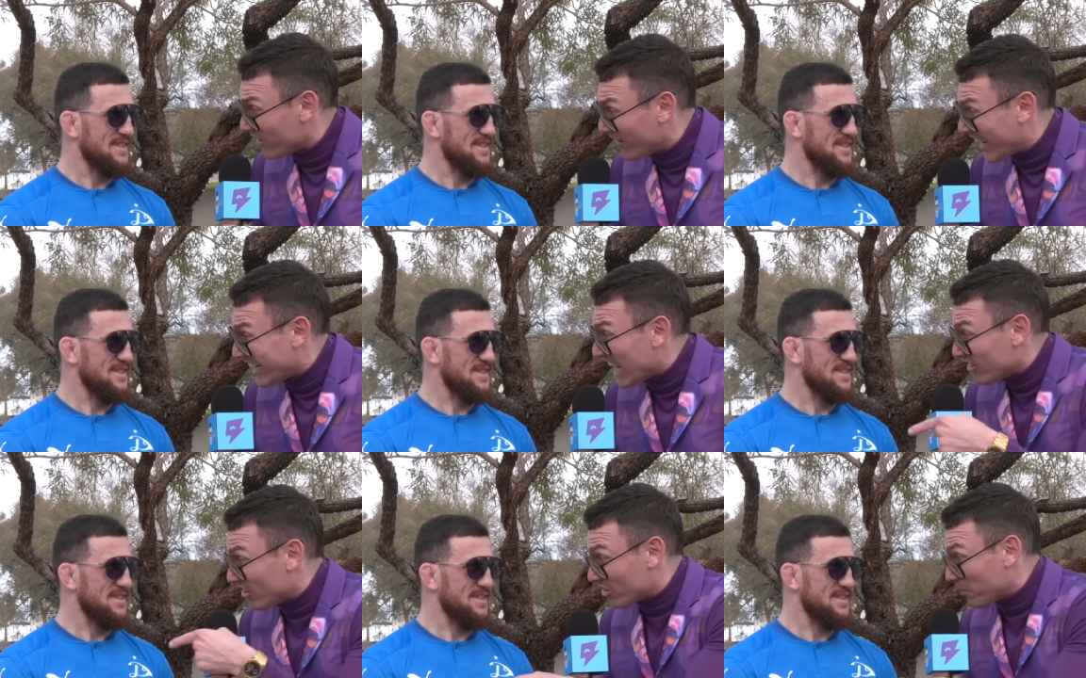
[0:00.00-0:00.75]
Speaker 1: event,
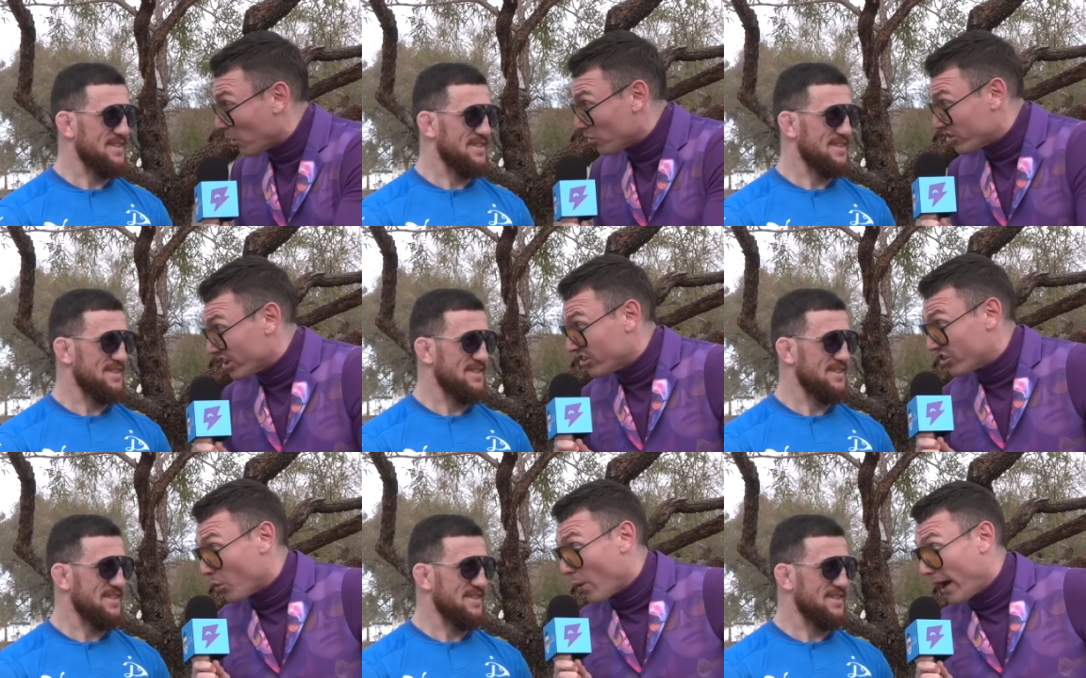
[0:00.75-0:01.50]
the Schmo
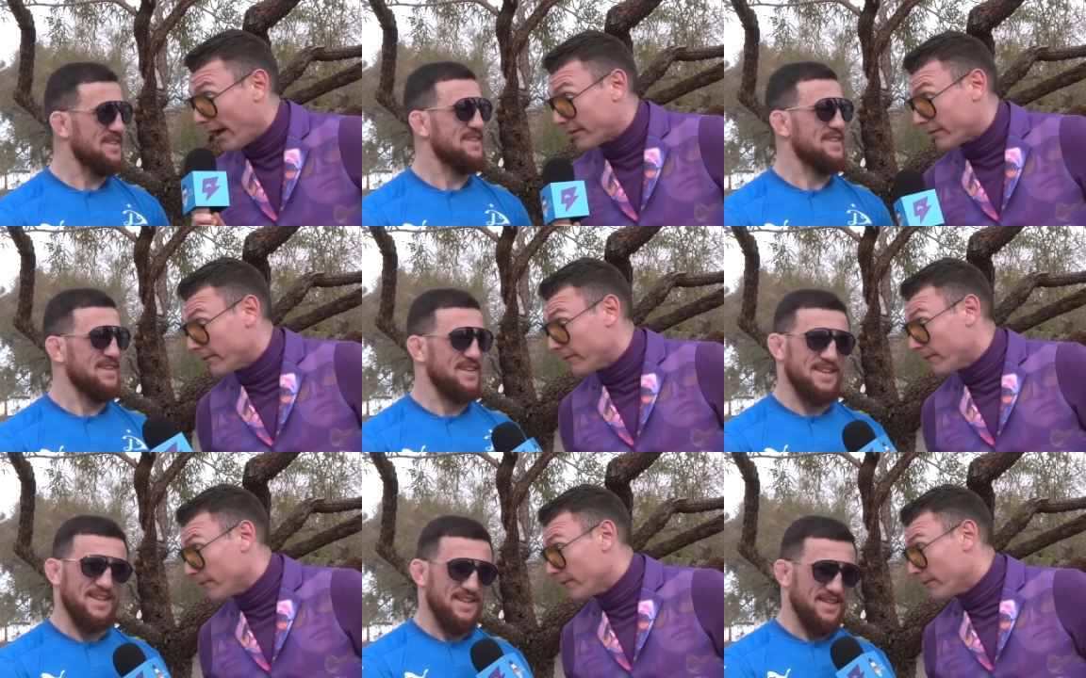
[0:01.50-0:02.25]
sees you at.
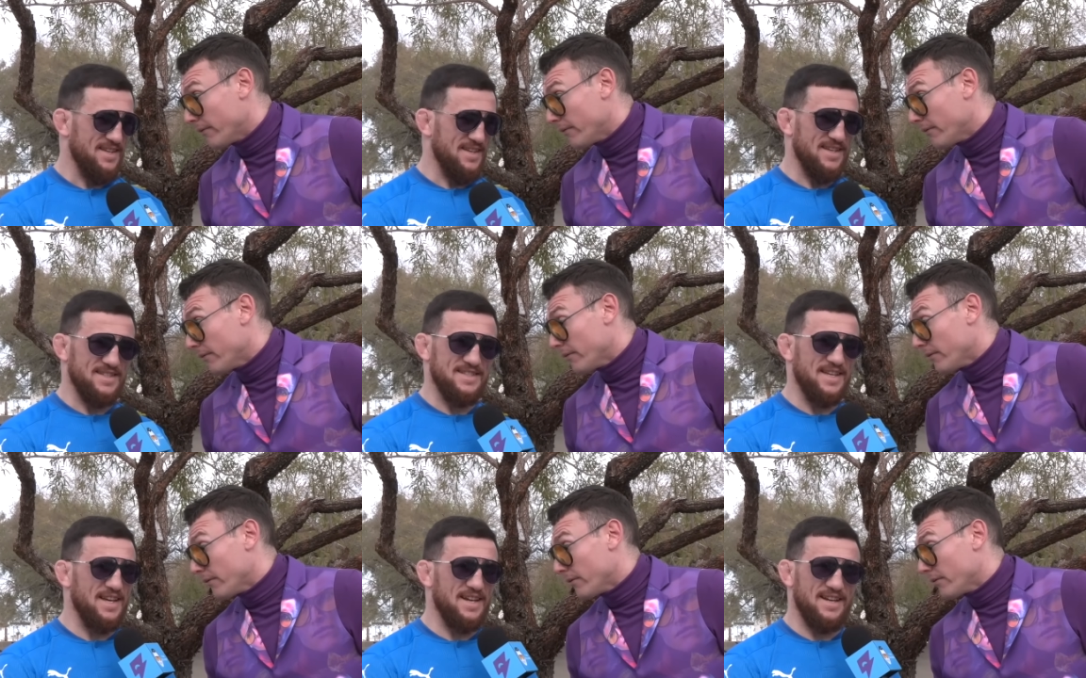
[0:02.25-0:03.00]
Speaker 2: Yes,
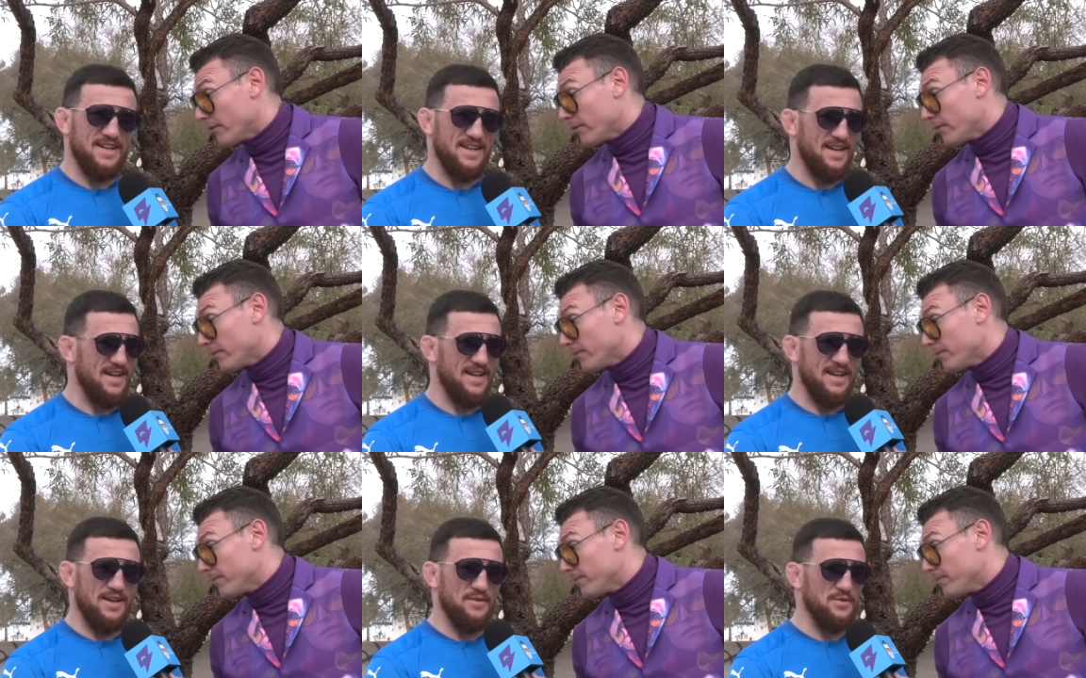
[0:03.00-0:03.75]
sir.
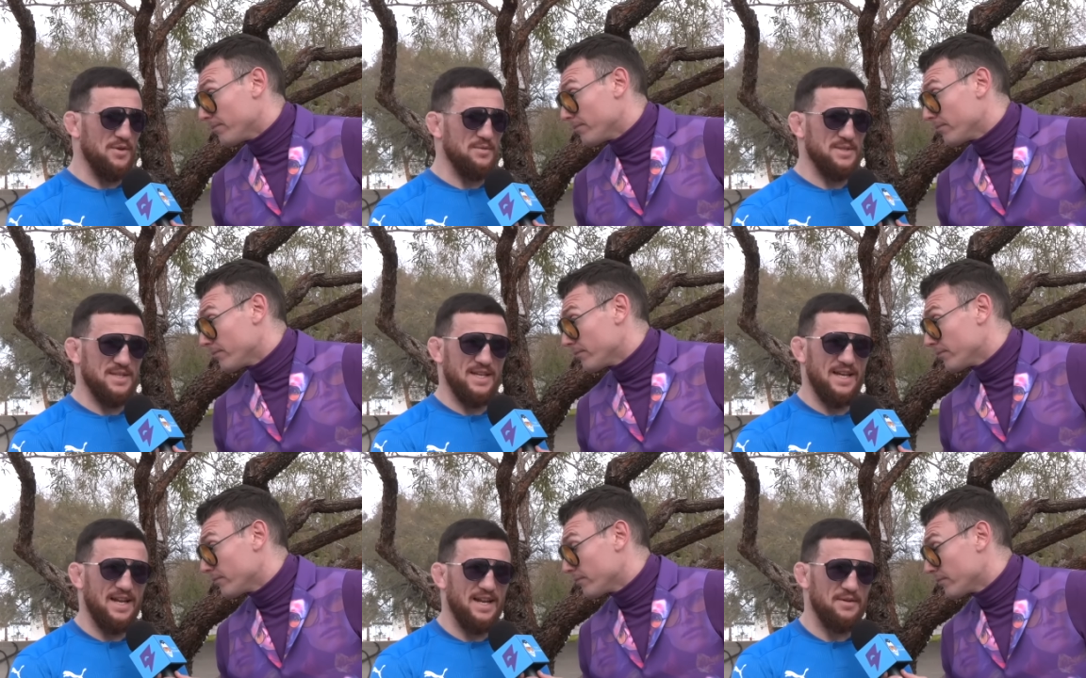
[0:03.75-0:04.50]
I love
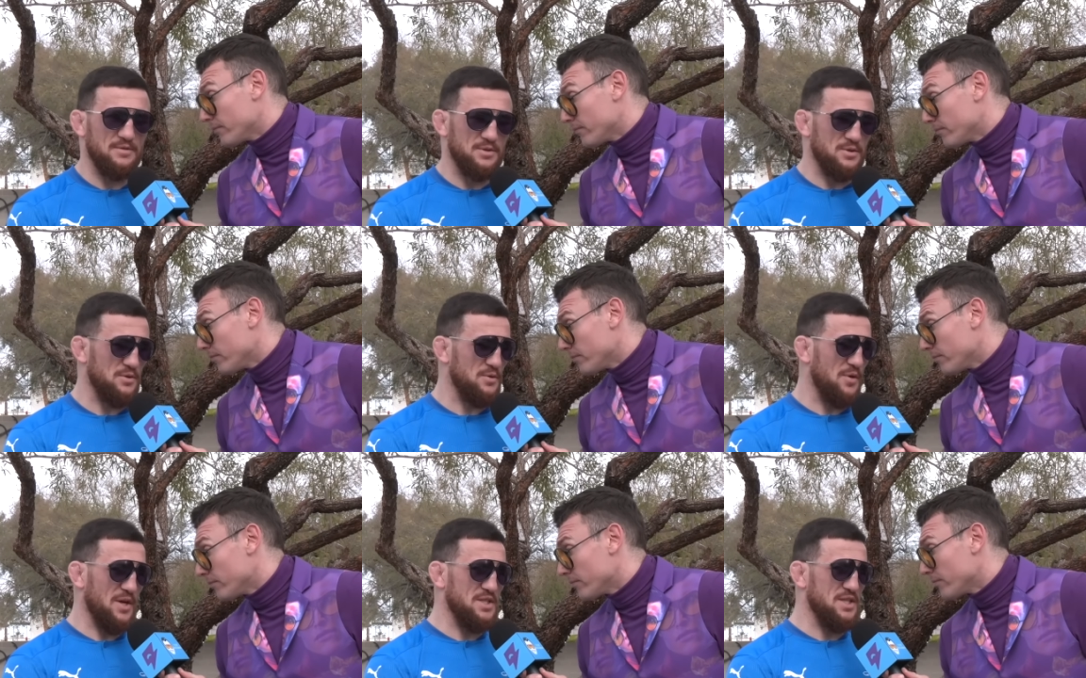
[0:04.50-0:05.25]
UFC. I love to
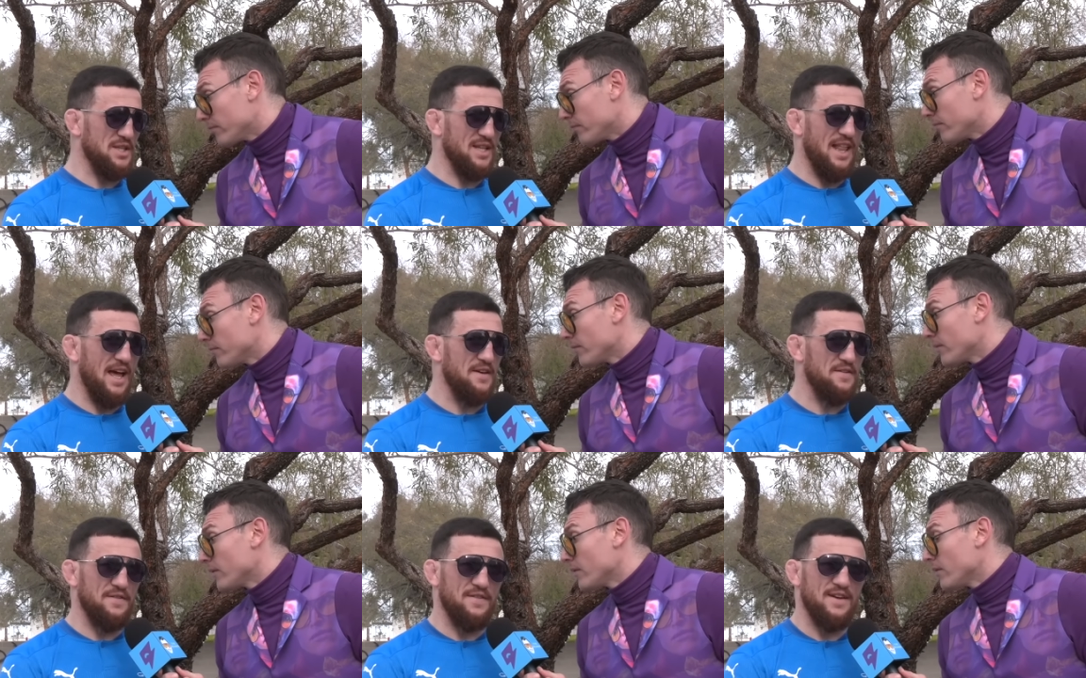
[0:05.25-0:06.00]
watch in
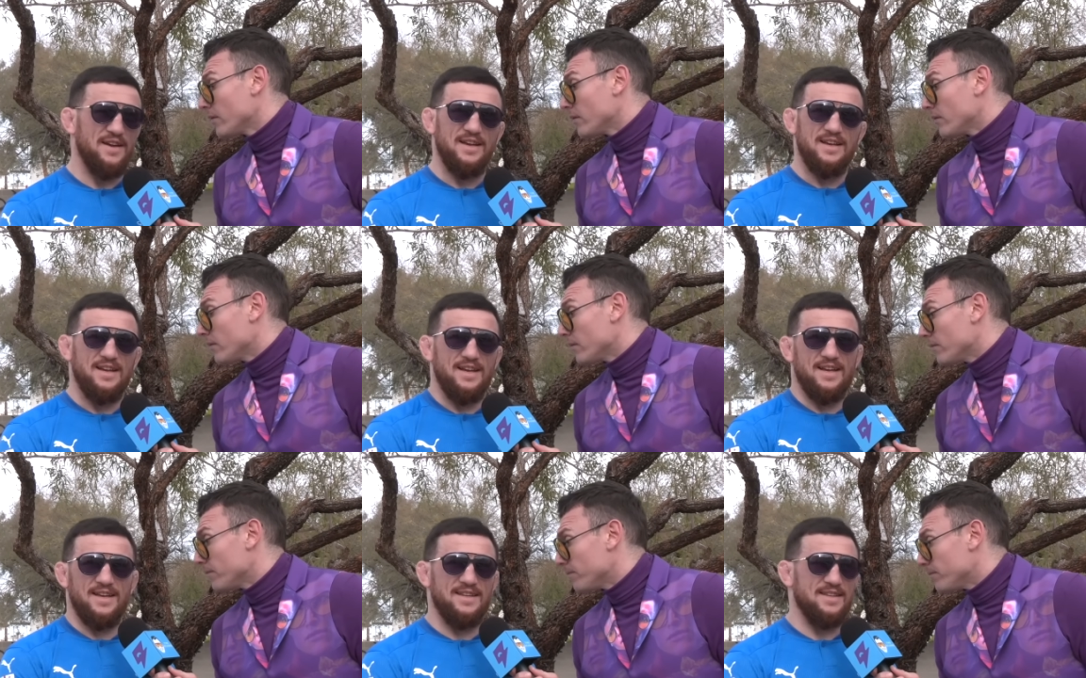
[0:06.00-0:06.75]
live.
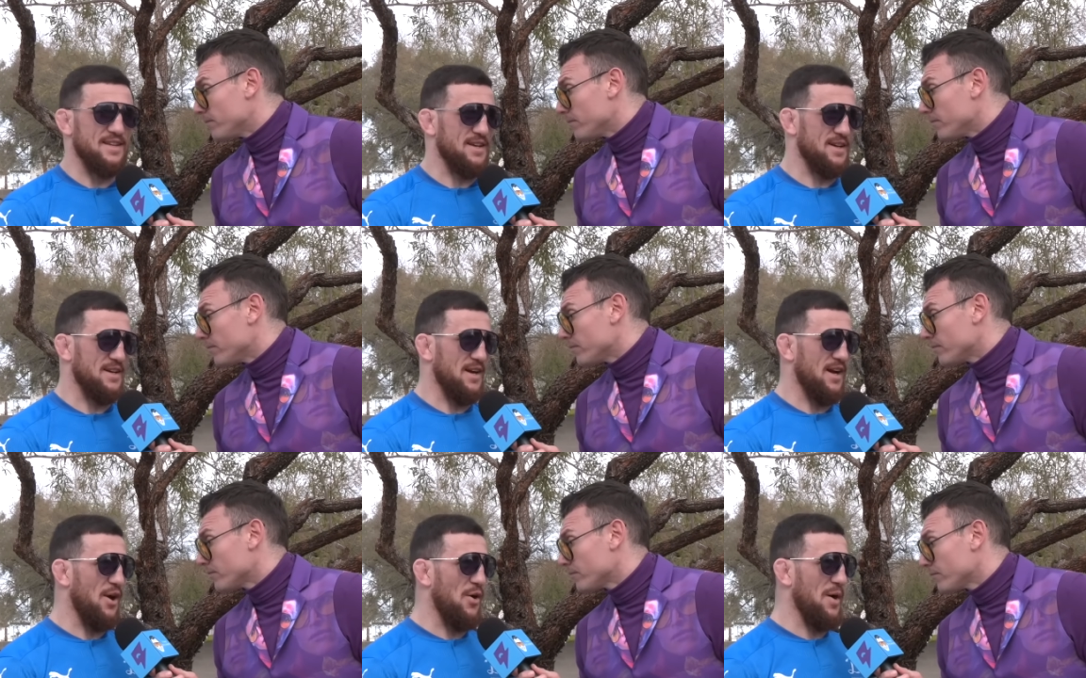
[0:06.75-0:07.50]
And
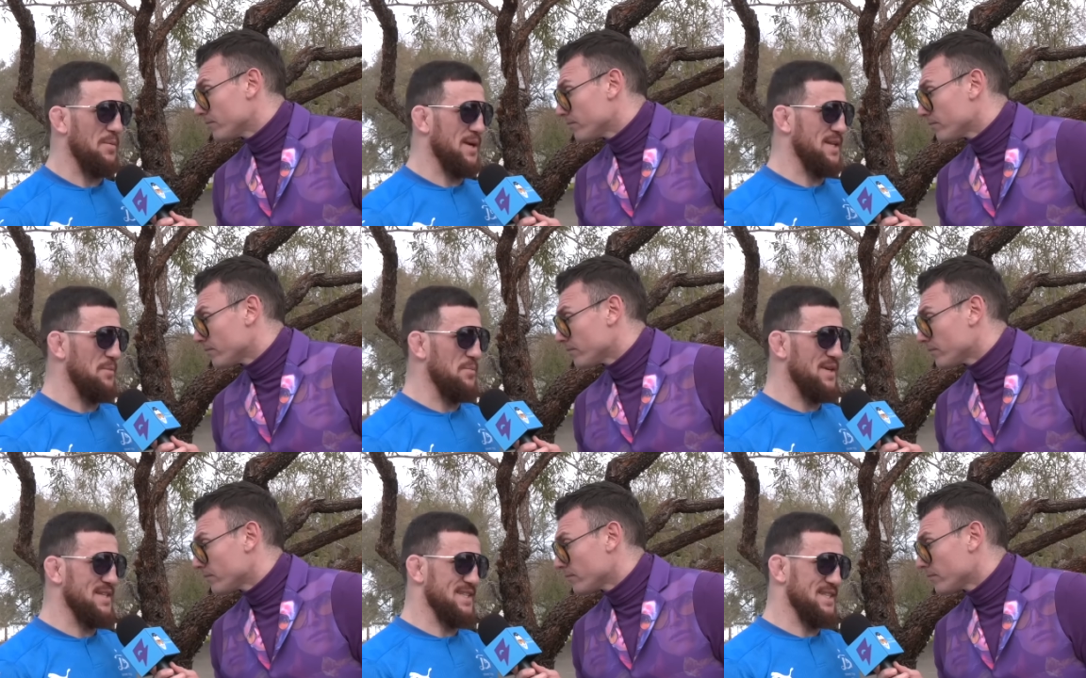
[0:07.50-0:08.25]
how I'm going to
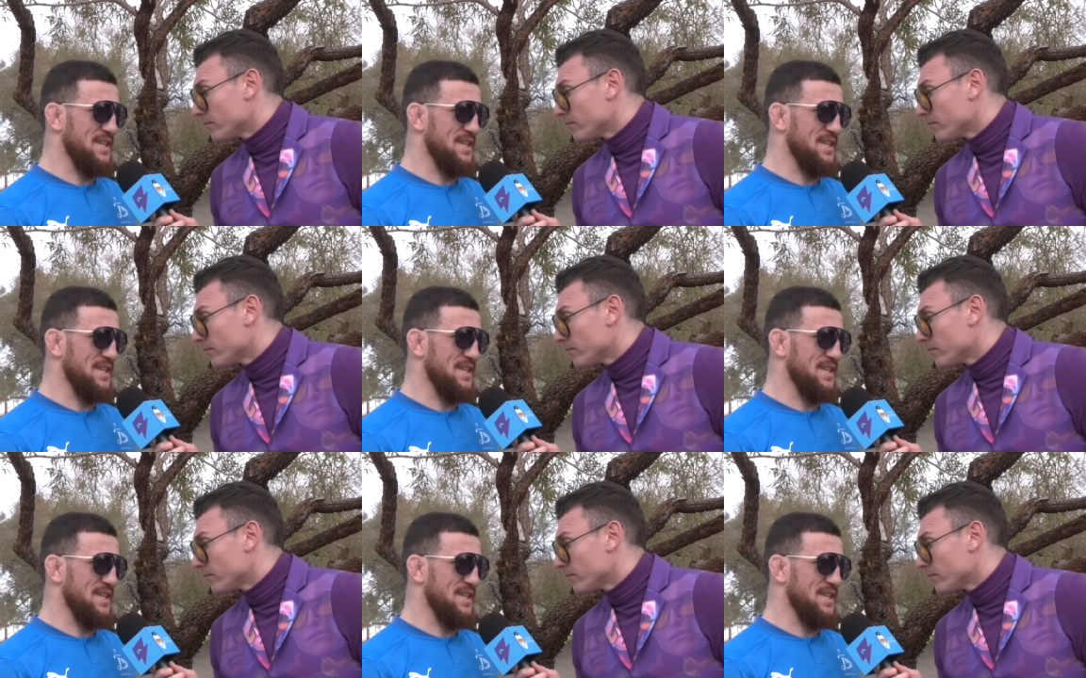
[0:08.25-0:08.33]
miss